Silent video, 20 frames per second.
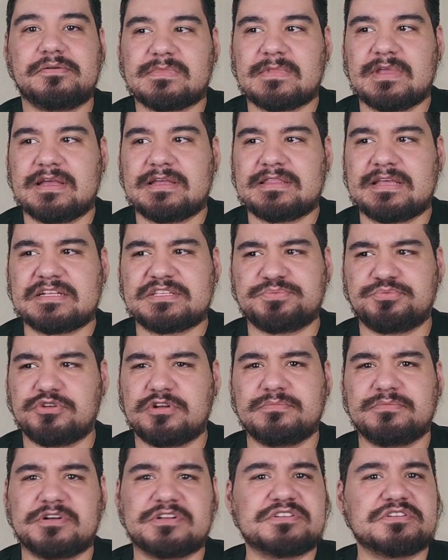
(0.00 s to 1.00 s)
and that's
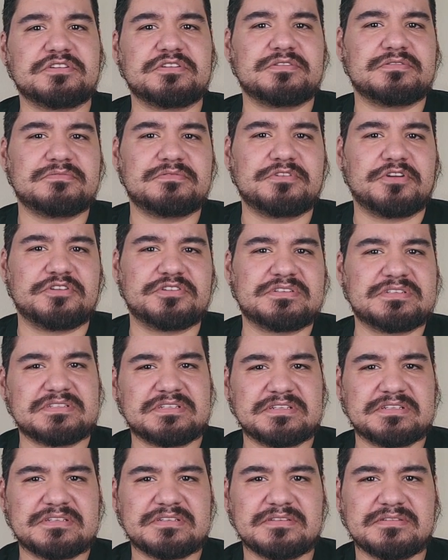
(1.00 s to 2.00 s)
pretty much a
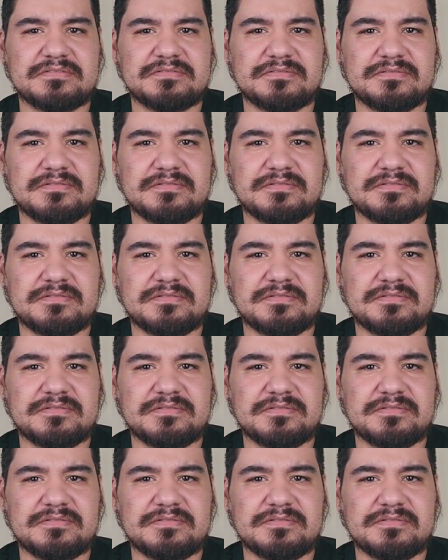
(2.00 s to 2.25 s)
narcissist.